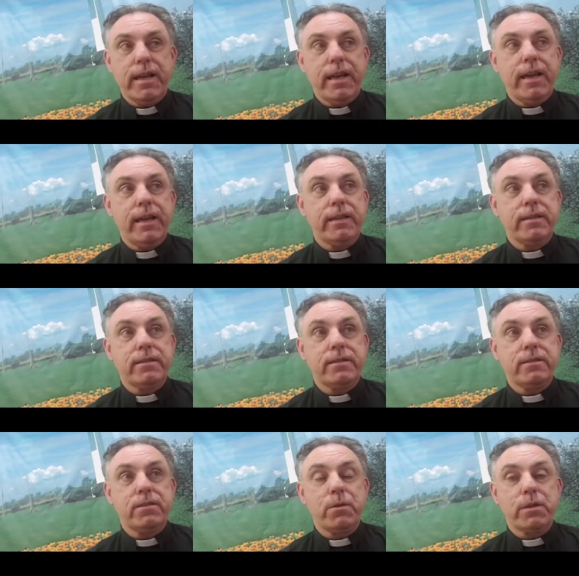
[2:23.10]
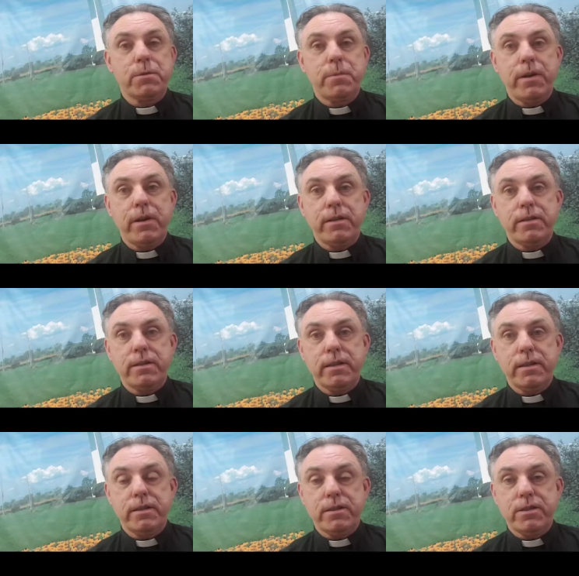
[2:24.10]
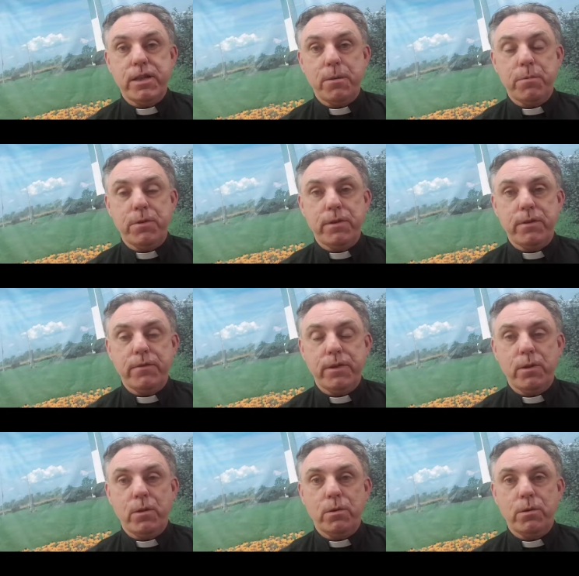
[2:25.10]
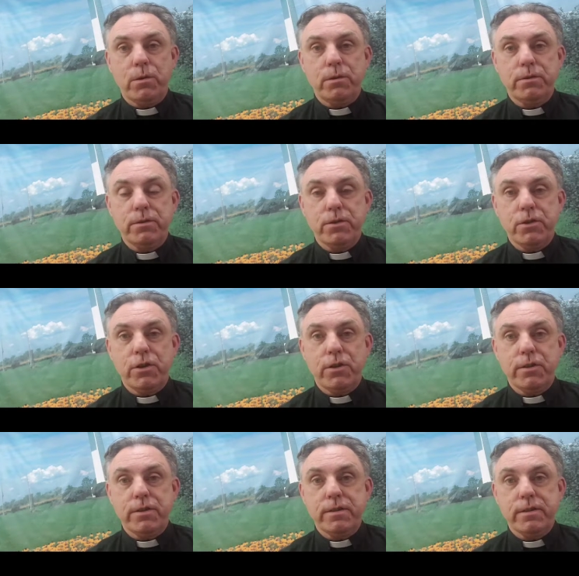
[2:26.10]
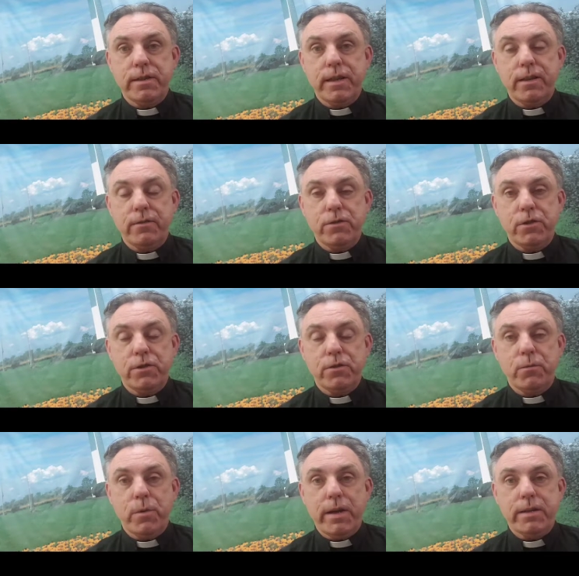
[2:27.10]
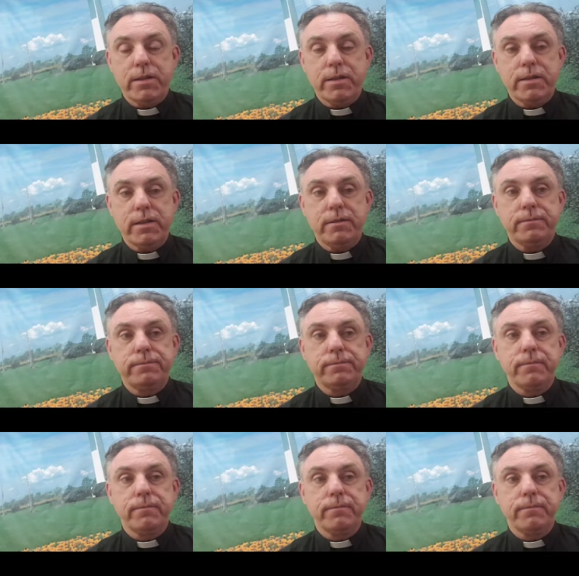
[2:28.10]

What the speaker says: and to experience the shepherd of the local church, like the Church of Washington.